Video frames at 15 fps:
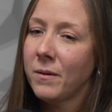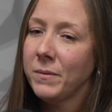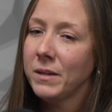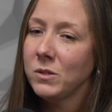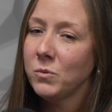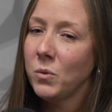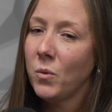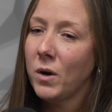
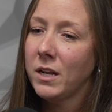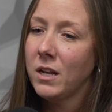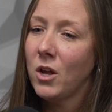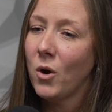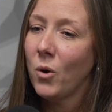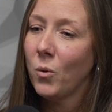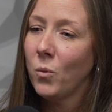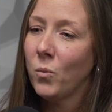because we want to
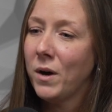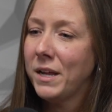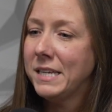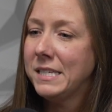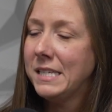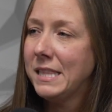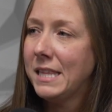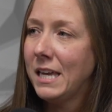know, what
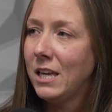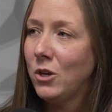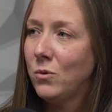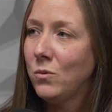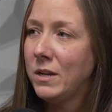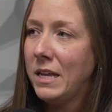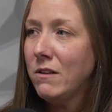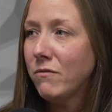is it that
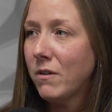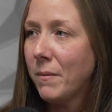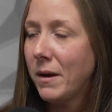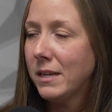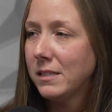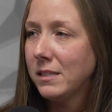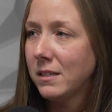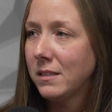you need from us?